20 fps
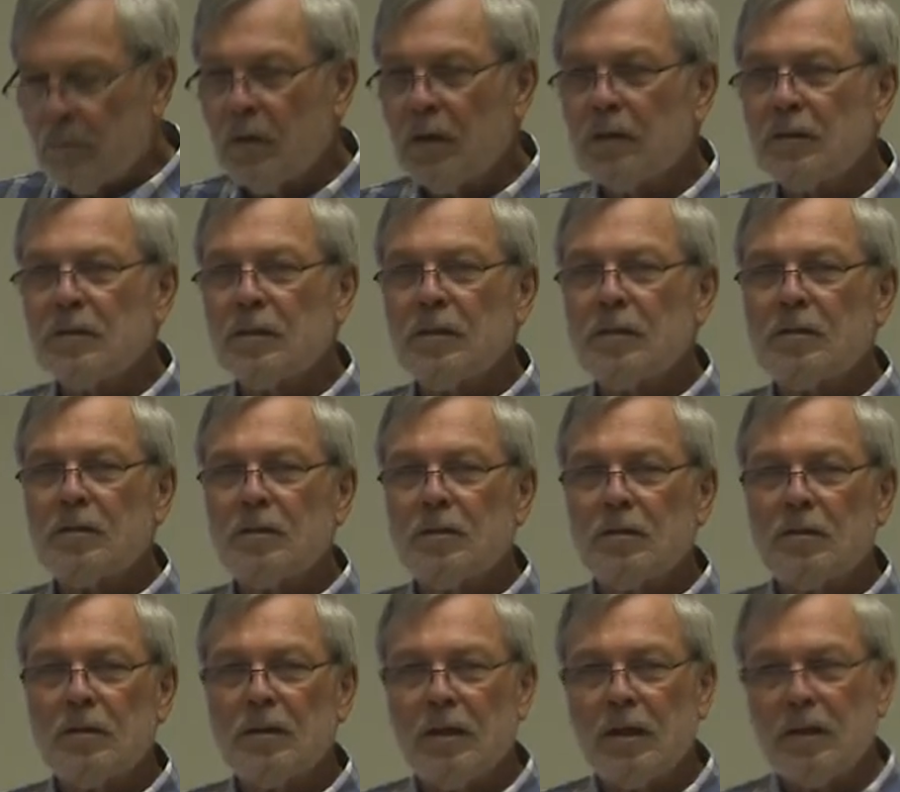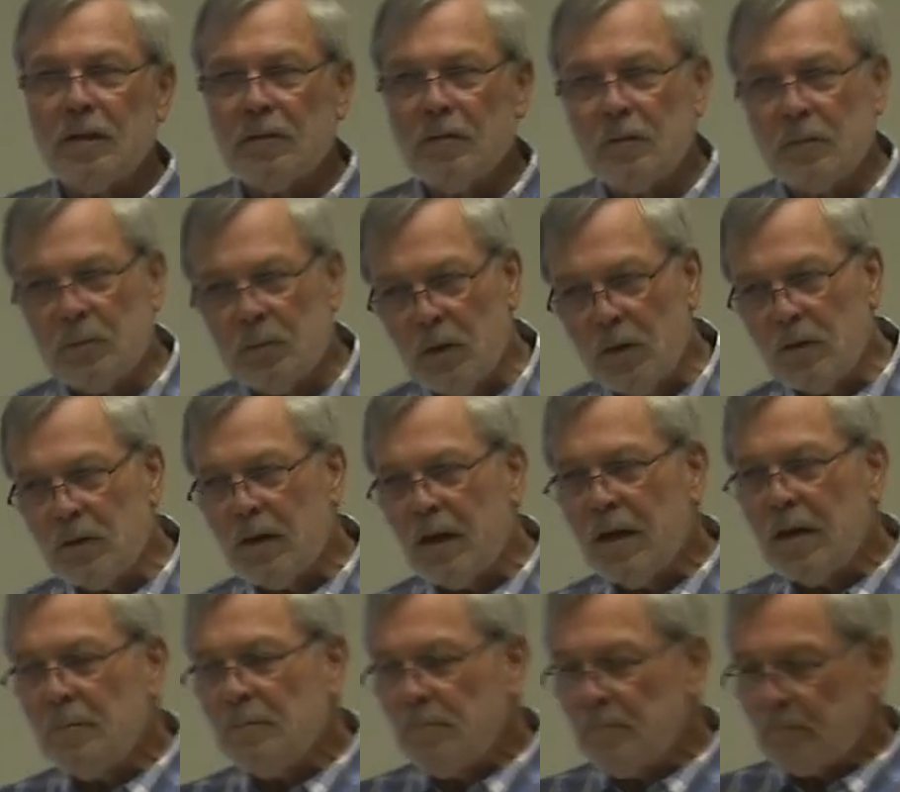brings us to the end of the
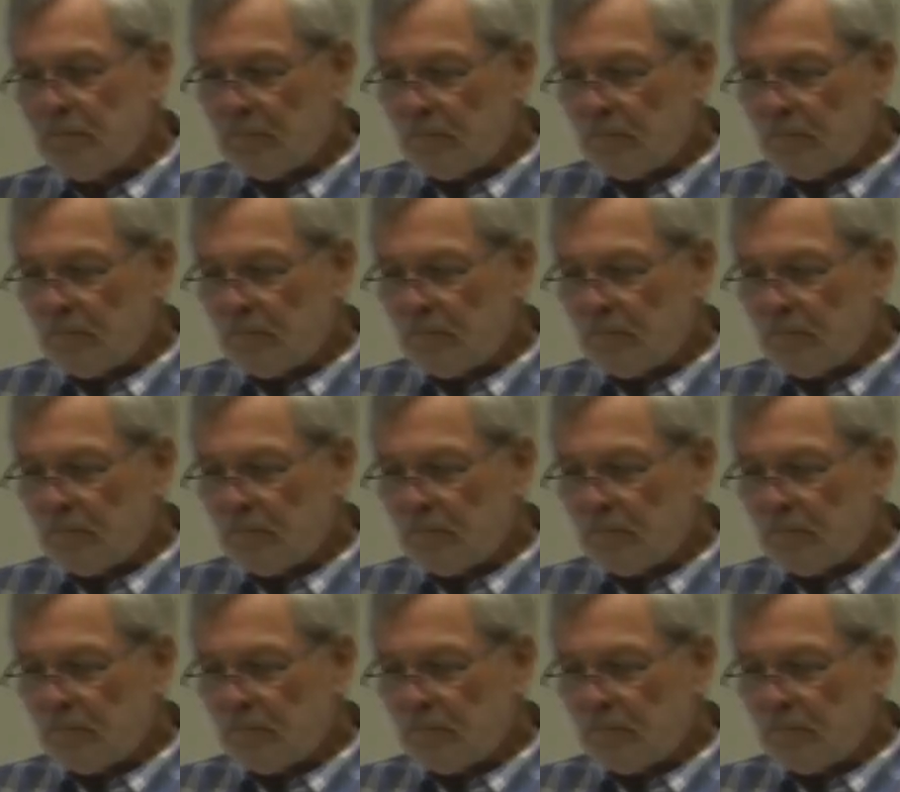program.